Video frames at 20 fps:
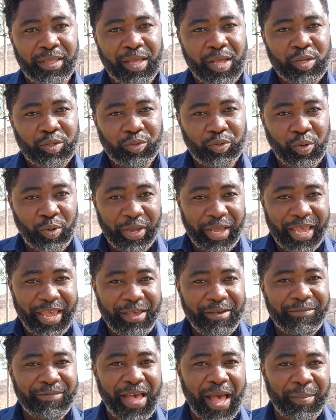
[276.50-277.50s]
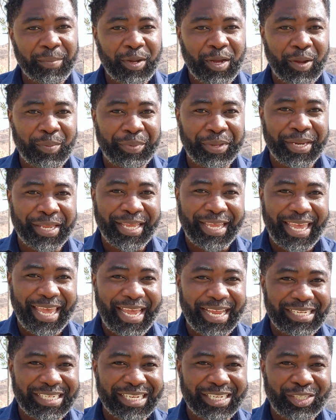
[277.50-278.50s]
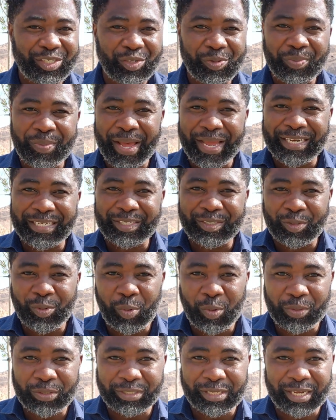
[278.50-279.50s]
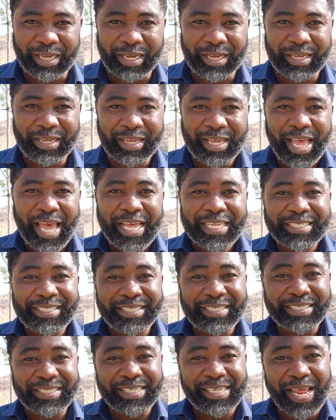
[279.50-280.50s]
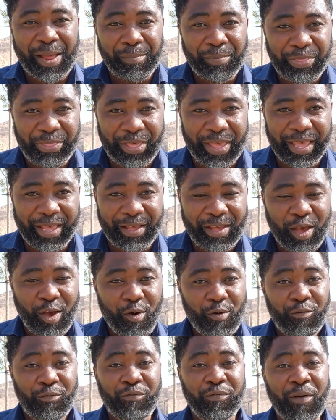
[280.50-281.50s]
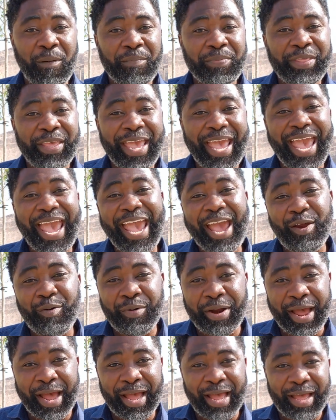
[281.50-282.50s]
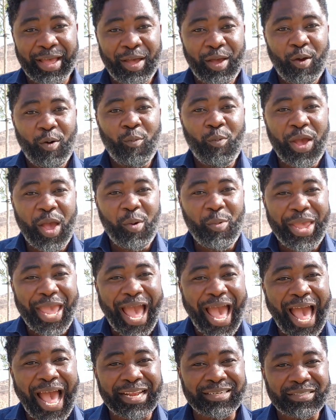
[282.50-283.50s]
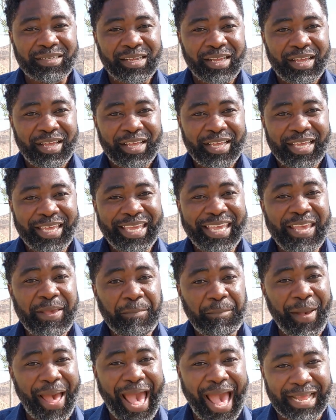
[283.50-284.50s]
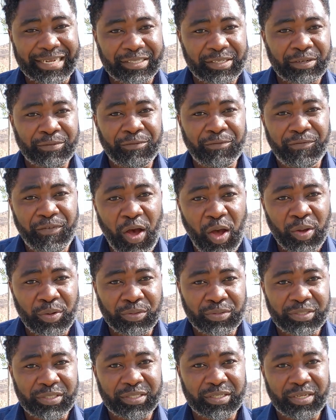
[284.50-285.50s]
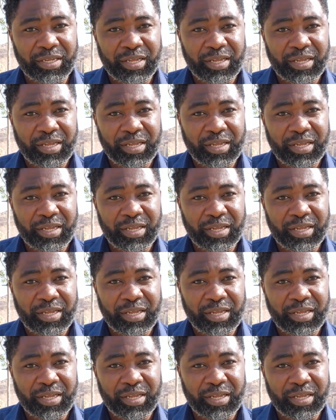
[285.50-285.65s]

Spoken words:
So if I'm communicating to my daughter something from the era where we had keypads on phones,